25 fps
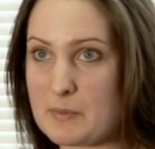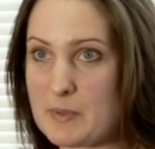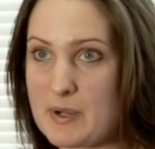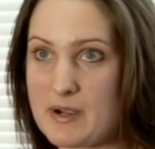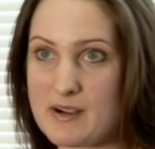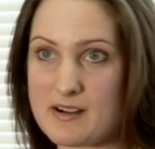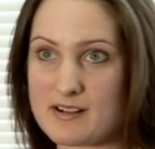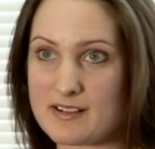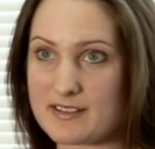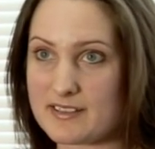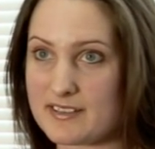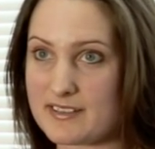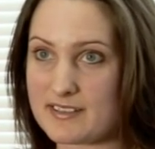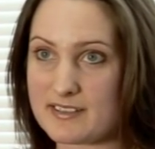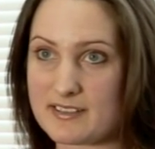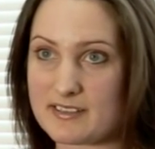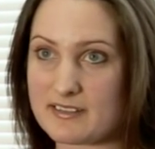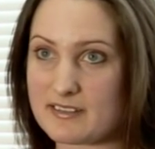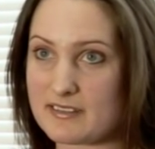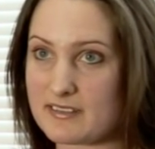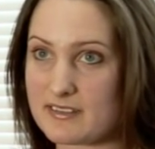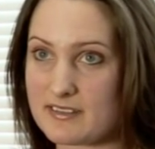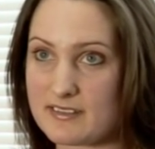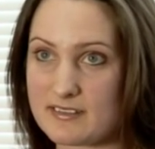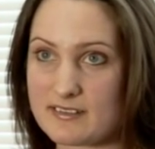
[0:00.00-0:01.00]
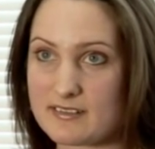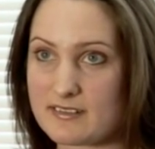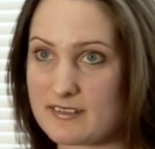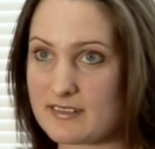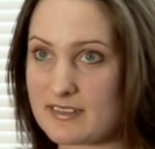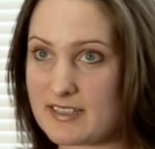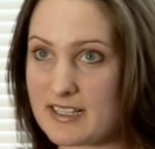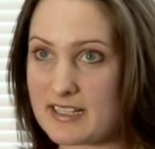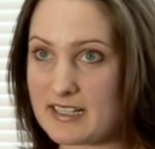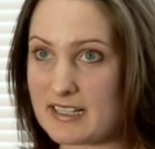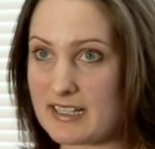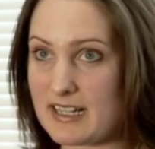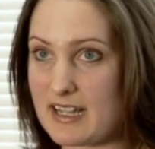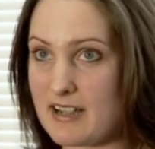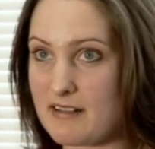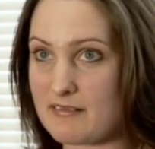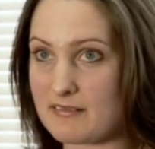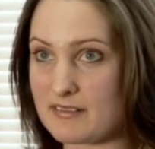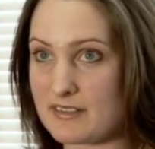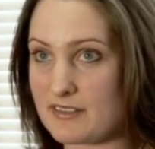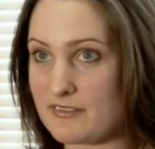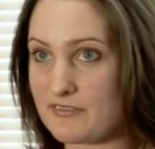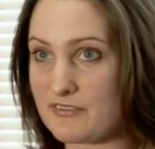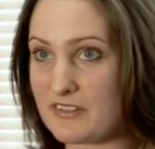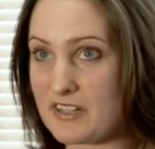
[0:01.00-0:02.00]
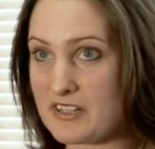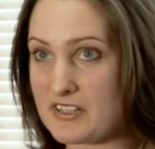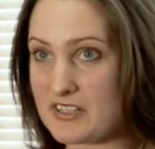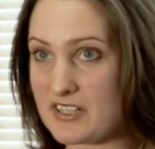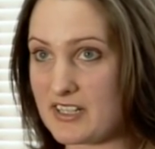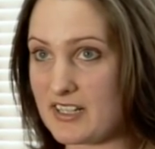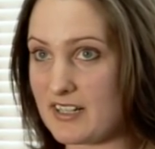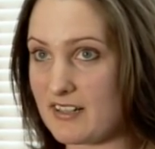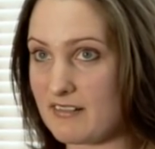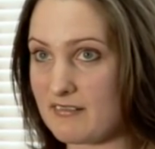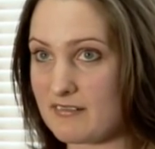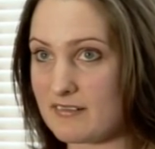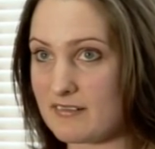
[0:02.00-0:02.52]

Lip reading: past and getting out in the fresh air